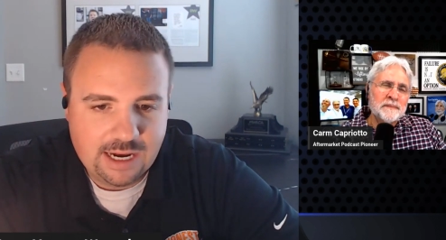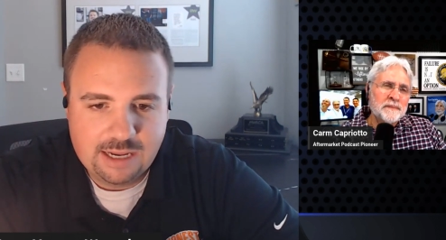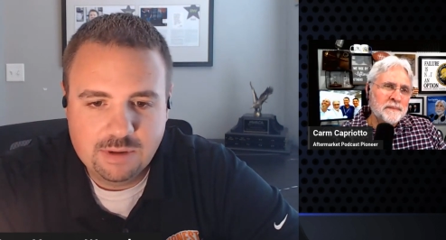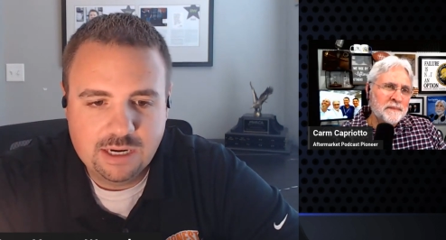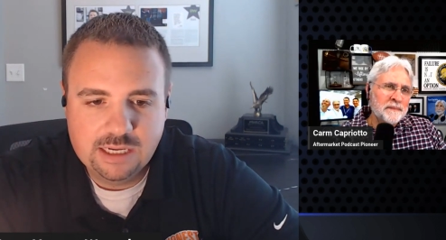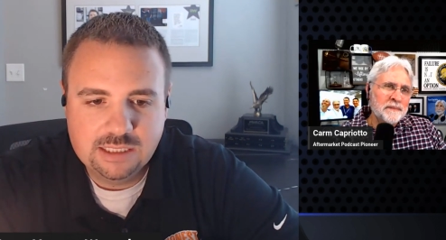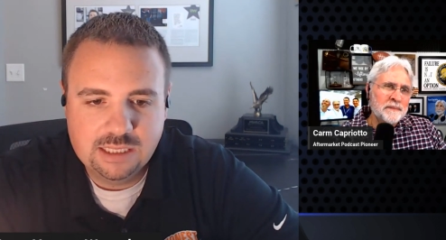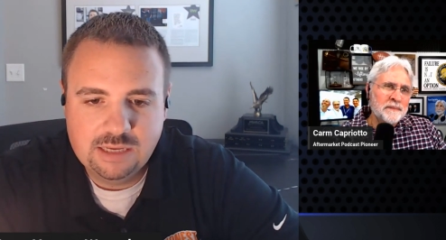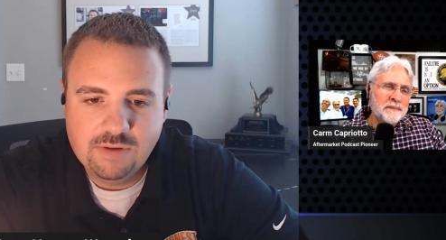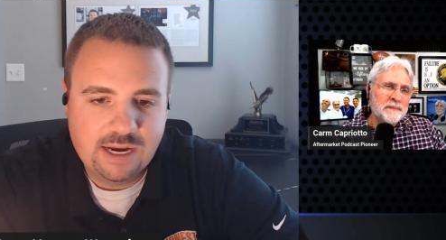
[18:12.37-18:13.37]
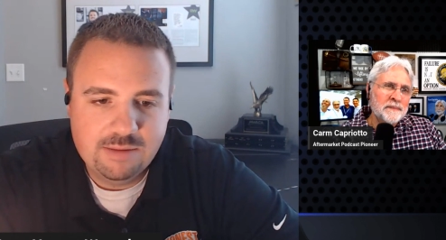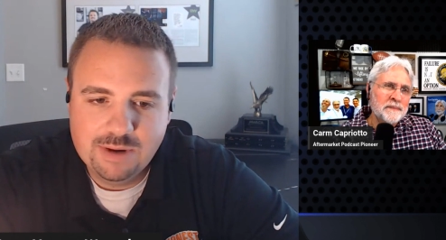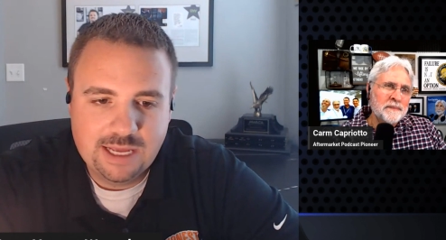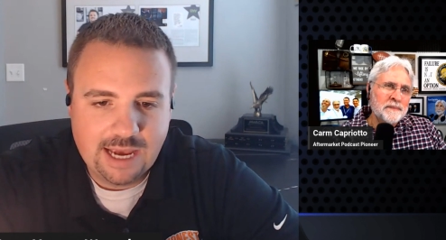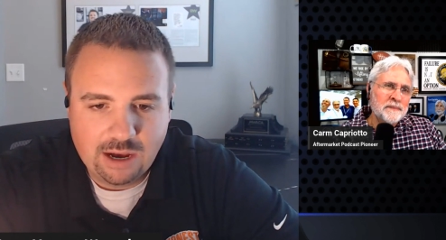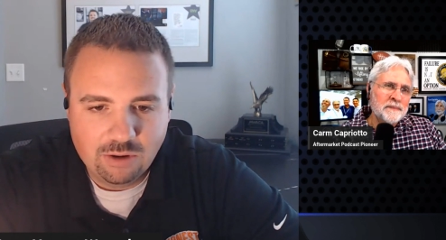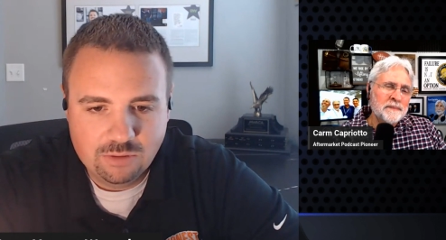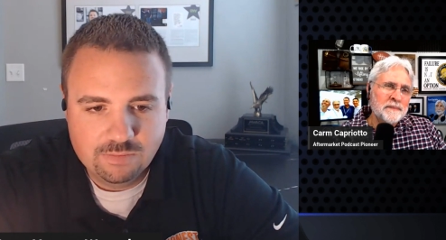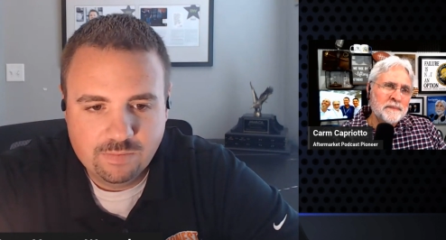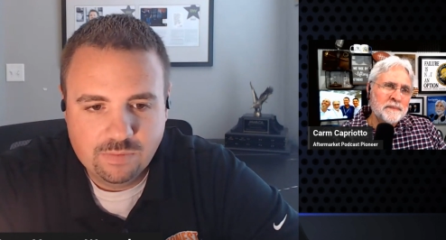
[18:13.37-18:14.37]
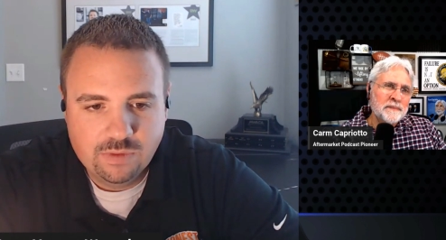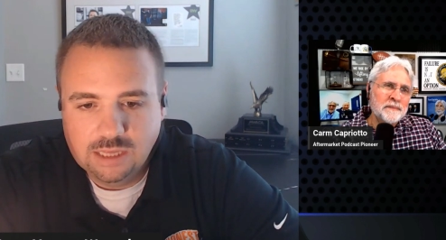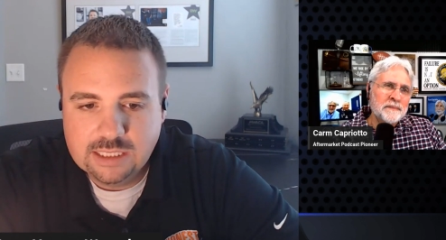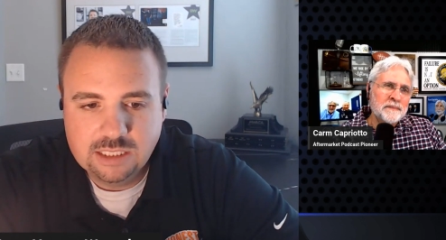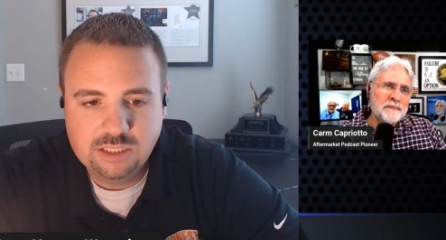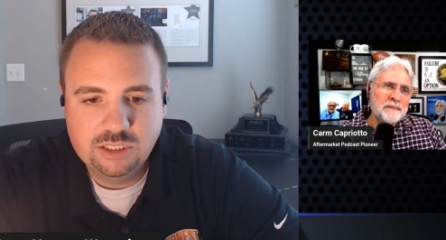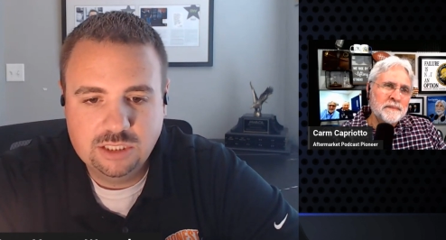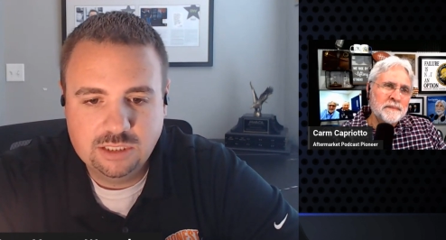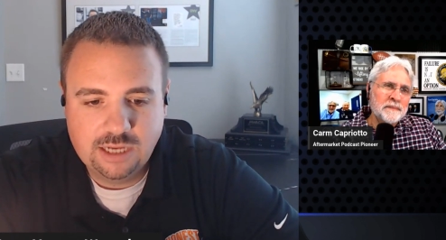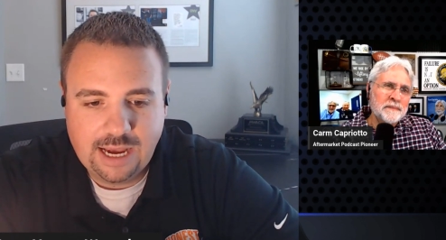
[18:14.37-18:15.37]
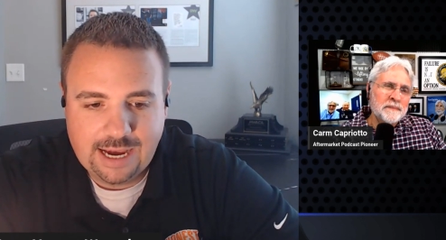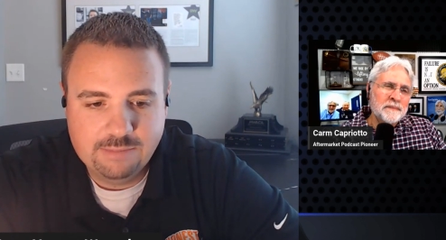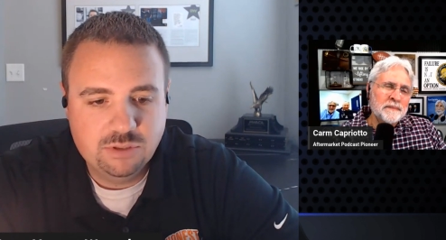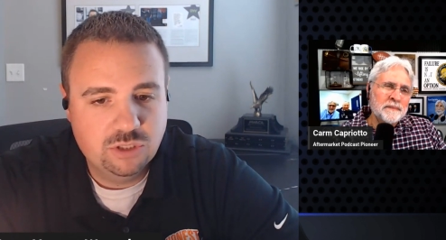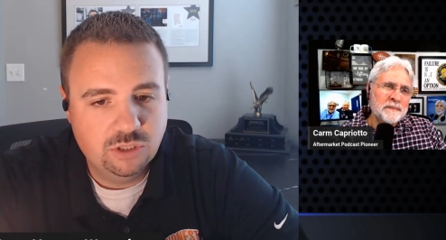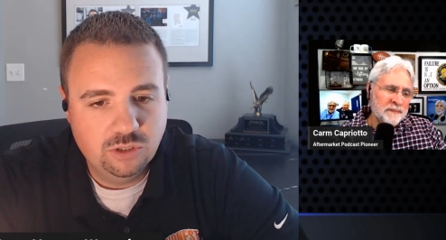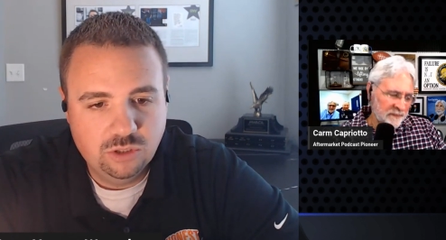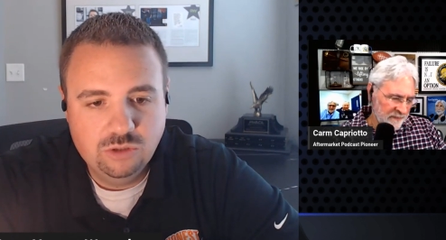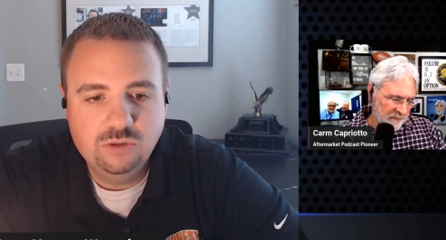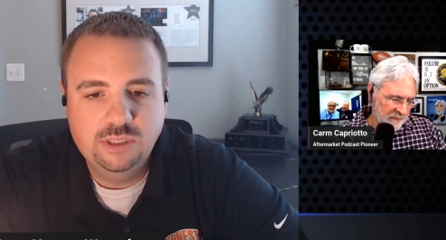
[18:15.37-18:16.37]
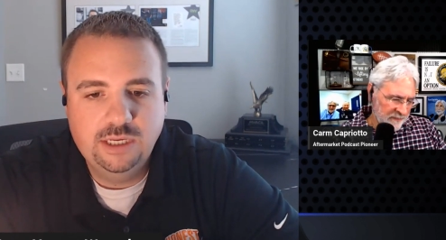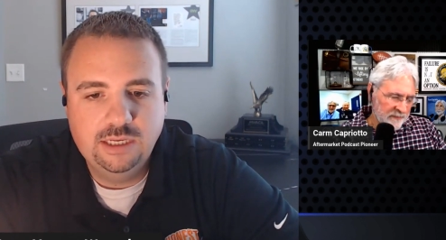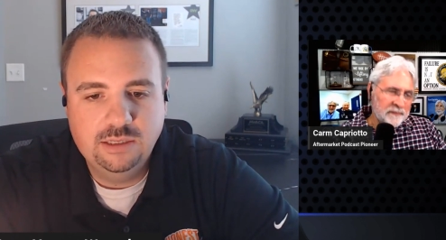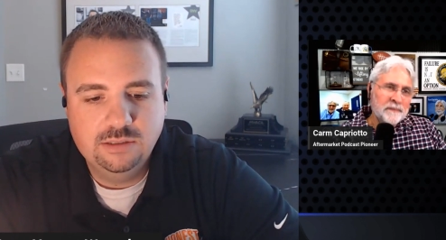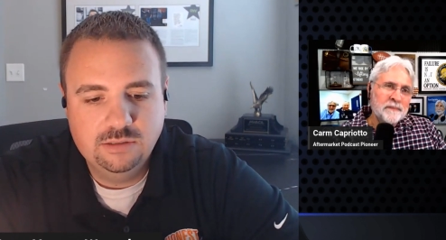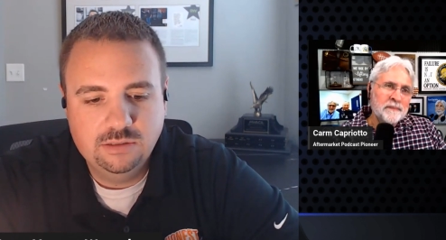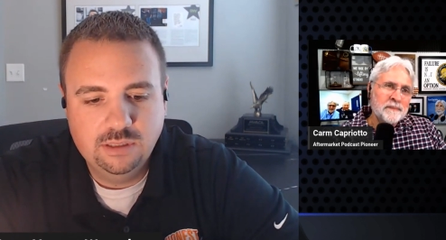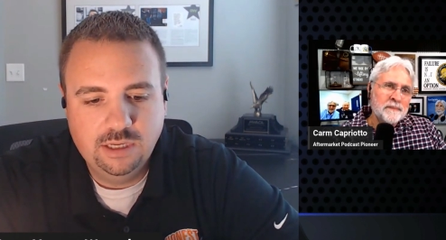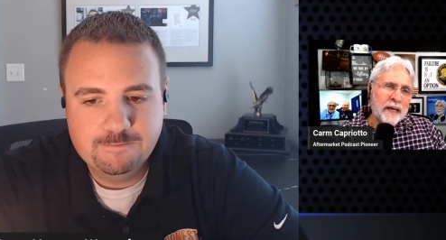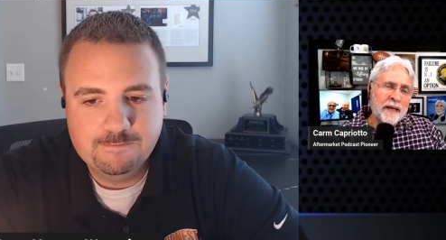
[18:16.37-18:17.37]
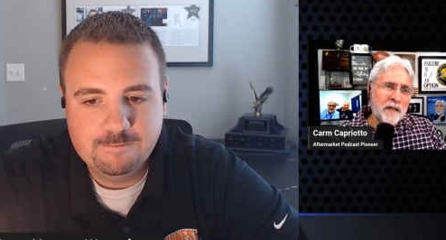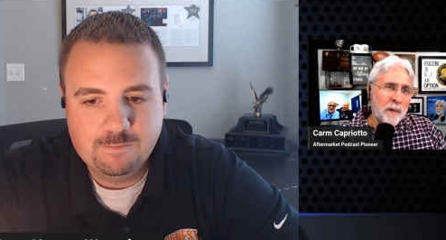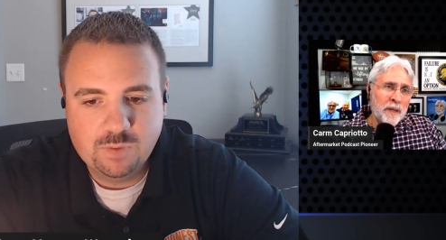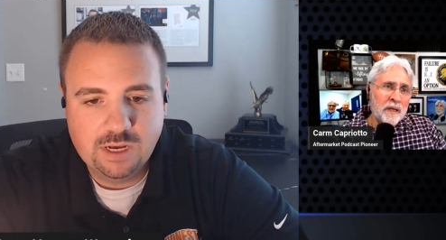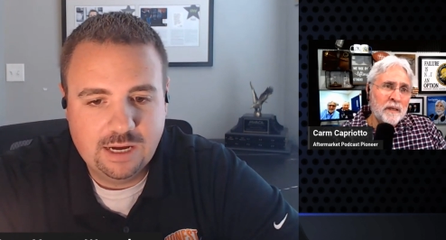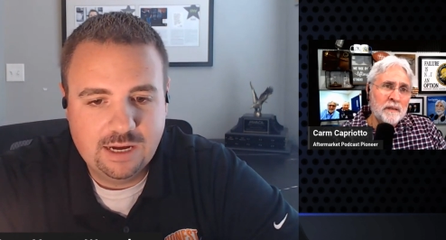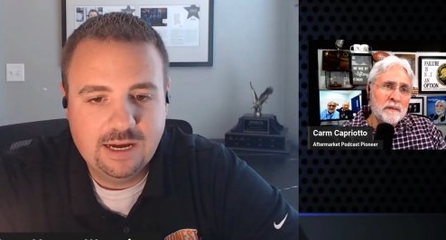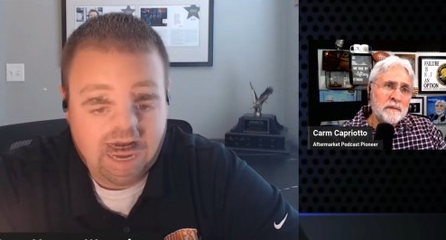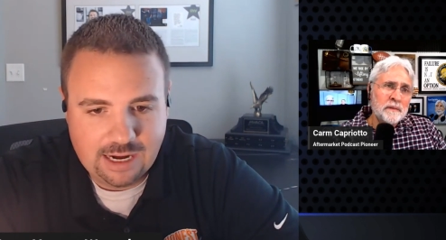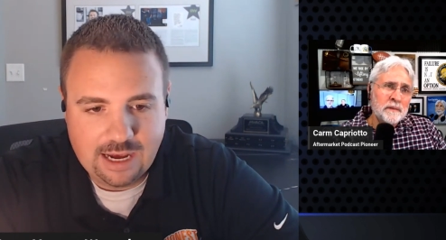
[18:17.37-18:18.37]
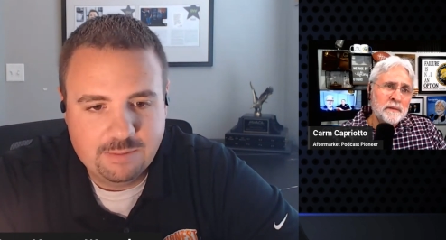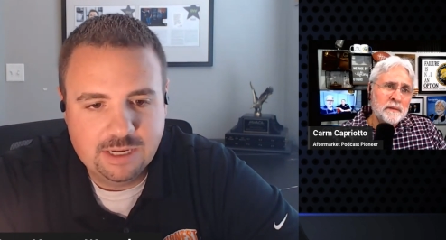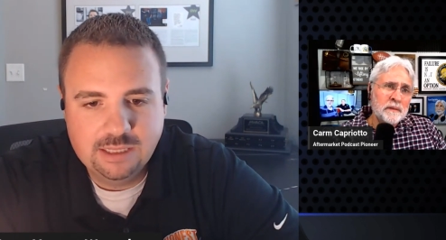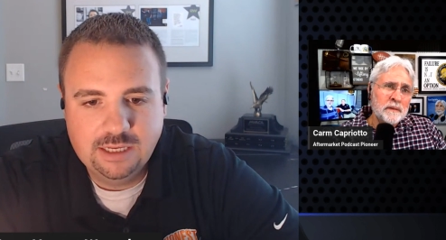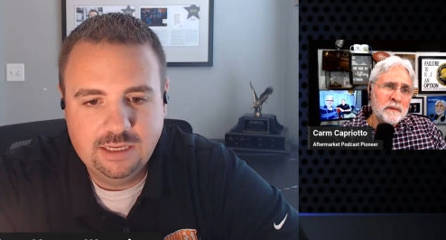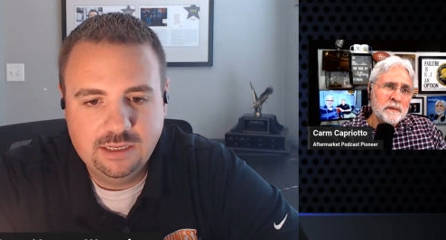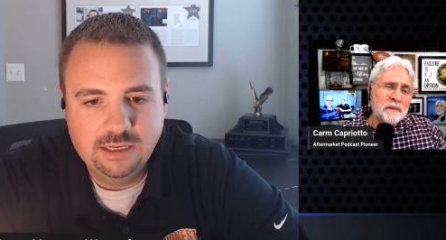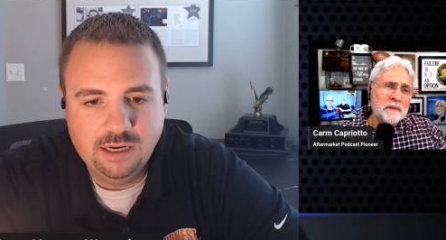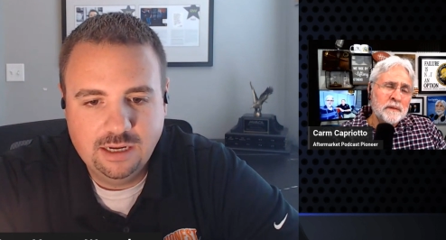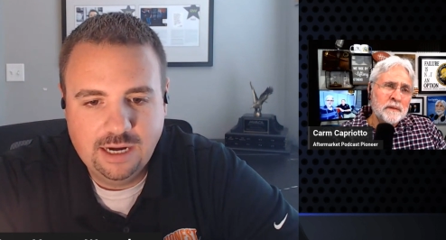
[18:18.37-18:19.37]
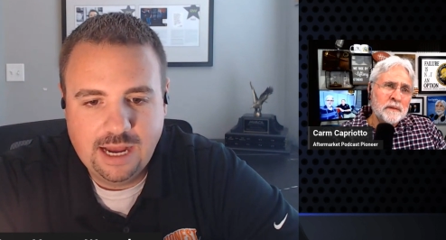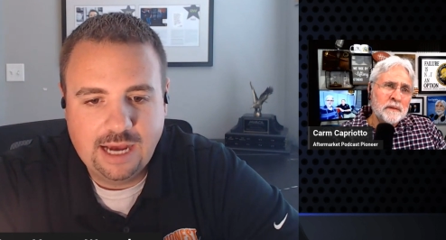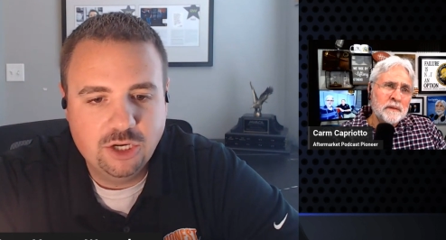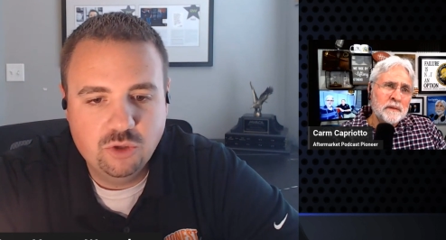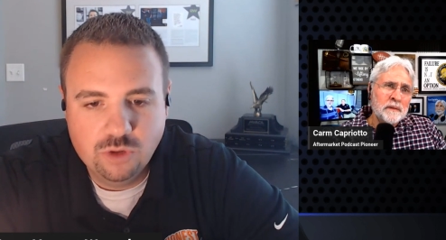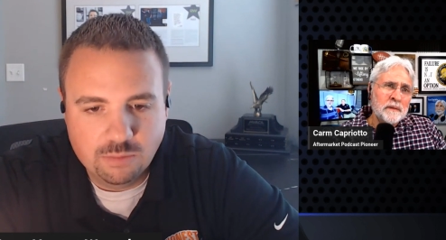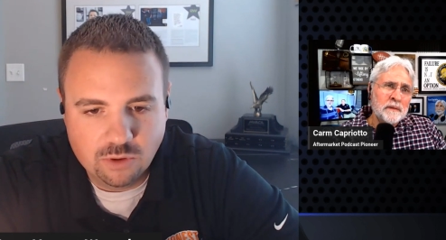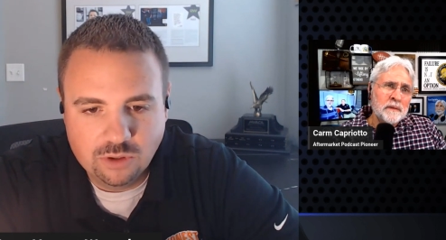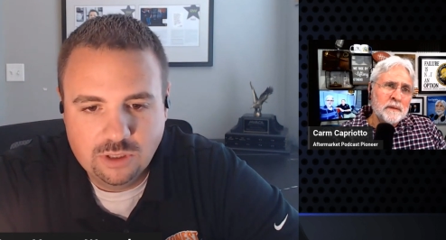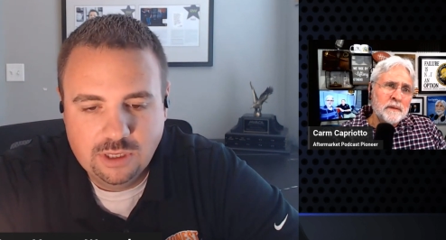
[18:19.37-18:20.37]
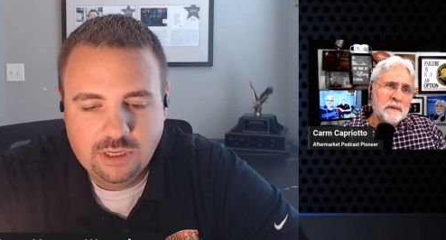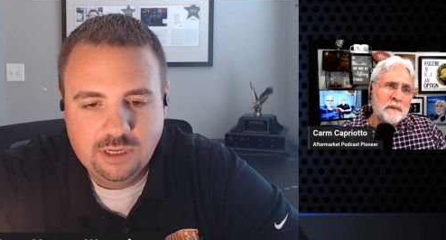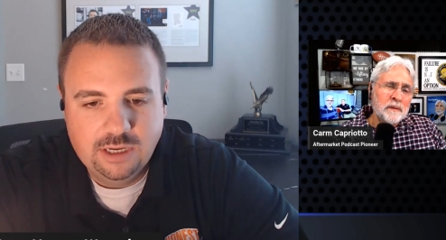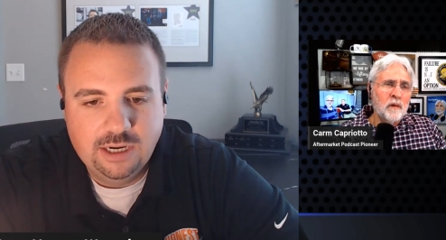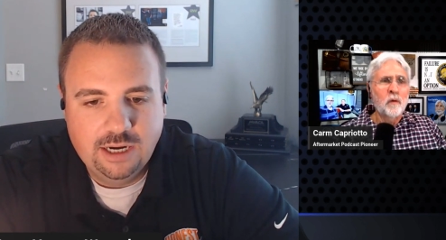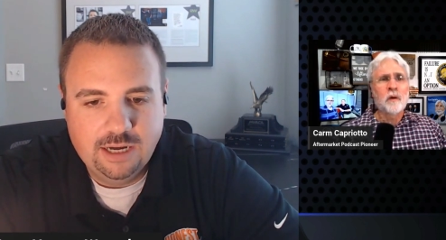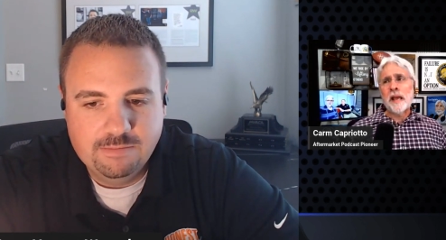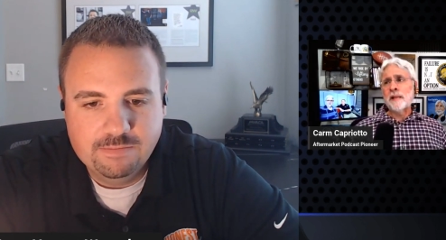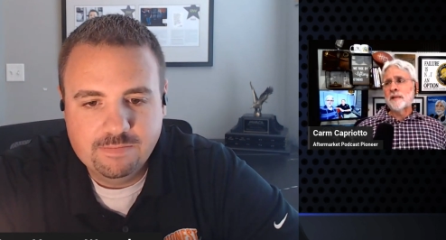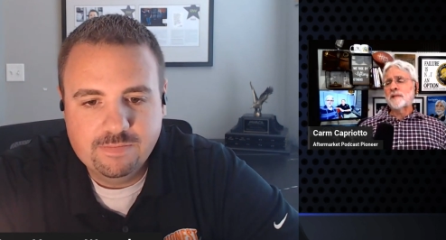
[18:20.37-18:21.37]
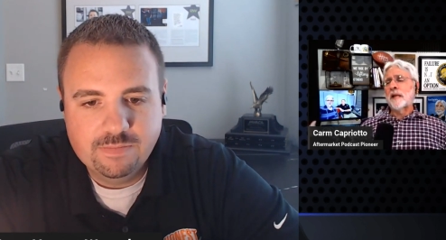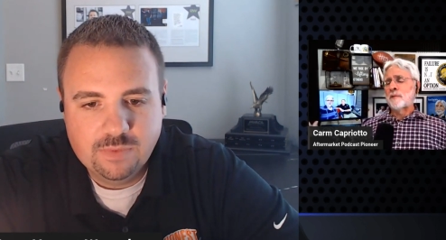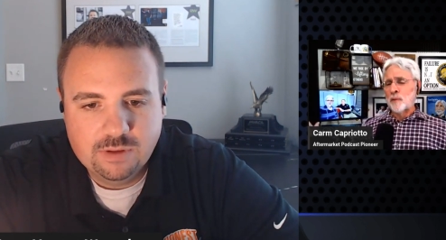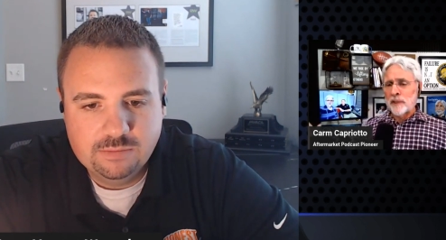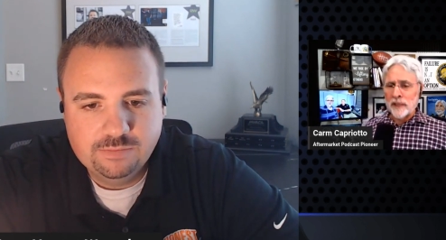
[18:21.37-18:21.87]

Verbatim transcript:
Speaker 1: anybody to leave anybody out unless it's just absolutely
Speaker 2: economic
Speaker 1: economically uh, not doable.
Speaker 2: Or uh, hey, um, listen, I really